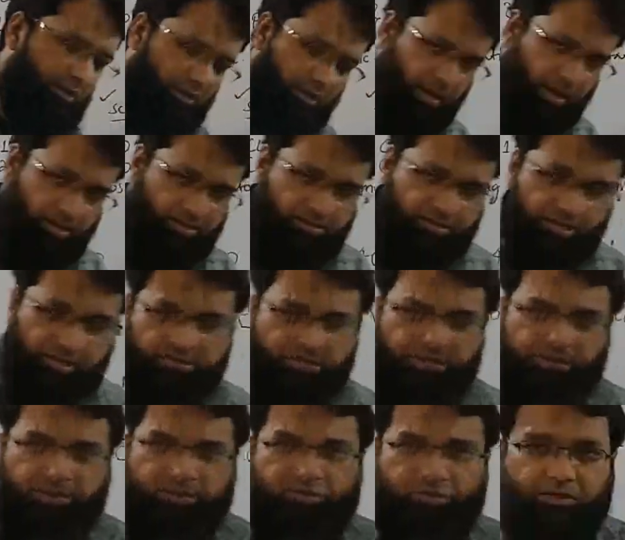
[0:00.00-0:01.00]
take 6th
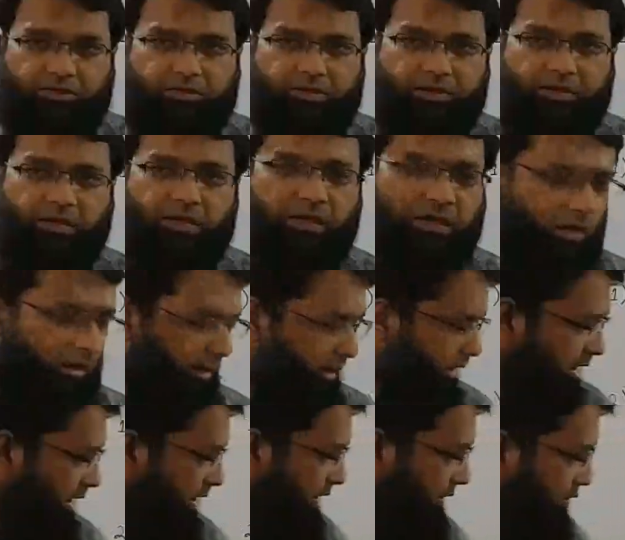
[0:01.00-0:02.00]
edition.
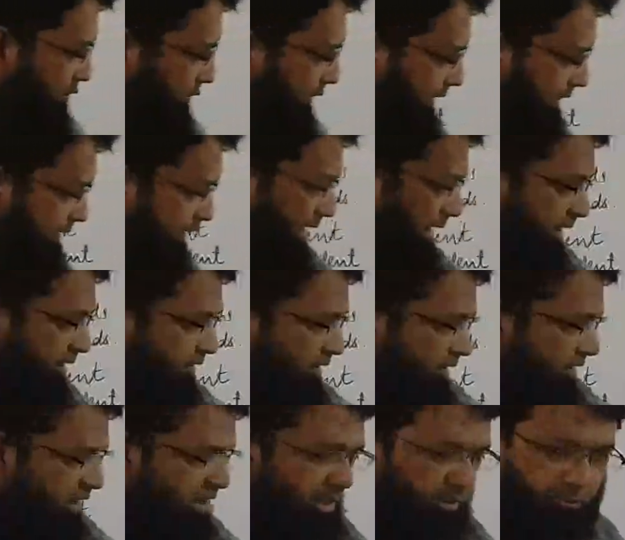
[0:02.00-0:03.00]
You can take
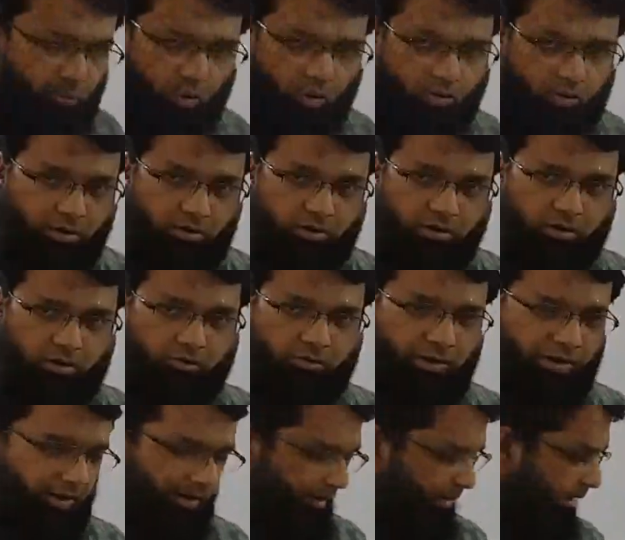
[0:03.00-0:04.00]
the ebook,
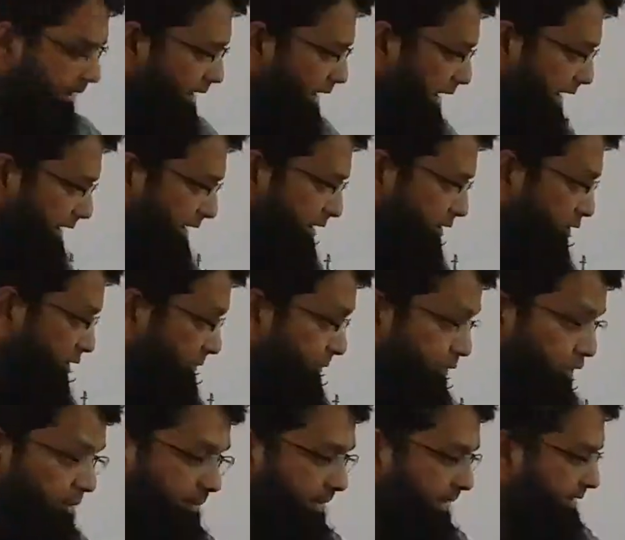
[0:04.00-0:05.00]
right? I cannot
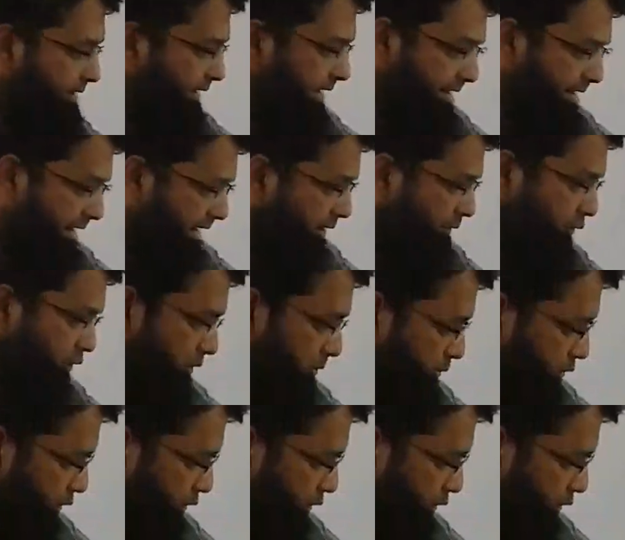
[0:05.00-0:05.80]
promise, and I won't